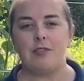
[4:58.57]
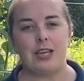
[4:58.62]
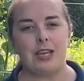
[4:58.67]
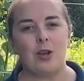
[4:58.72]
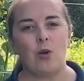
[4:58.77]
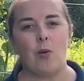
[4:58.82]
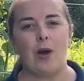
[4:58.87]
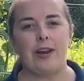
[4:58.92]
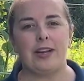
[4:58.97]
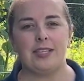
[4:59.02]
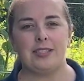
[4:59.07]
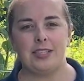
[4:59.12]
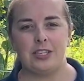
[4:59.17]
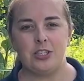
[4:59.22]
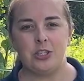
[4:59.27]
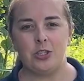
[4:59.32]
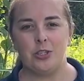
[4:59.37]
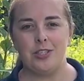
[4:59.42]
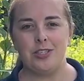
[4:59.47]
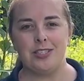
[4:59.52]
Equine
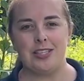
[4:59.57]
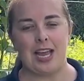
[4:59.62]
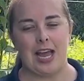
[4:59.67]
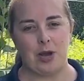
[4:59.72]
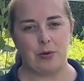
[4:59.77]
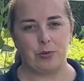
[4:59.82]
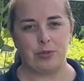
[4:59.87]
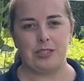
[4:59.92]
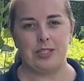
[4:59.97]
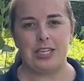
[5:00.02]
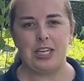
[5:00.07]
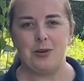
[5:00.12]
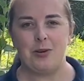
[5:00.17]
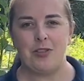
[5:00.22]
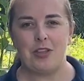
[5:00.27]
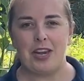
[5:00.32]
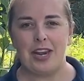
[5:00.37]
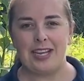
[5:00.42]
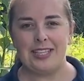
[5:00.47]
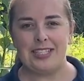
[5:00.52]
Essentials. I will see you in
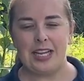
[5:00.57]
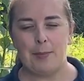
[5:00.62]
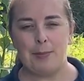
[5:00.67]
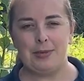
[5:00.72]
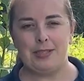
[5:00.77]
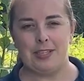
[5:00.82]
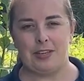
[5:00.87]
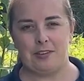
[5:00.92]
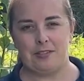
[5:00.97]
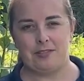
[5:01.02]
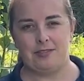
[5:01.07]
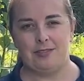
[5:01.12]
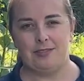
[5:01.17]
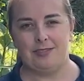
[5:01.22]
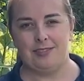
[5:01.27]
the next episode.